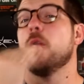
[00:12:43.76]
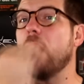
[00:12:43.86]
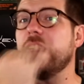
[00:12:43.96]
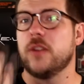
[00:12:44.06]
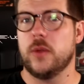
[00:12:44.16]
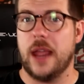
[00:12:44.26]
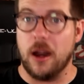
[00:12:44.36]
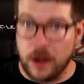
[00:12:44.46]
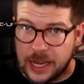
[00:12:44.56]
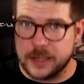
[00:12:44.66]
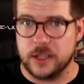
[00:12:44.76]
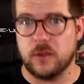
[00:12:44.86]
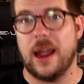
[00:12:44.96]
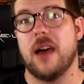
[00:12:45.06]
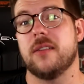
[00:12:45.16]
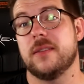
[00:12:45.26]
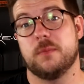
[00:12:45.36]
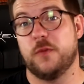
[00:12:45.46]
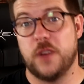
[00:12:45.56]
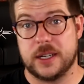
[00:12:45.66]
right through there, into the ground.
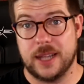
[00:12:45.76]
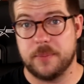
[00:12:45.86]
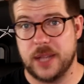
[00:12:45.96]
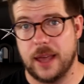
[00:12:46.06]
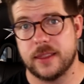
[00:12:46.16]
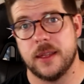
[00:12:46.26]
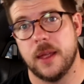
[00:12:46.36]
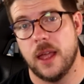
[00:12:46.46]
Fucked up death.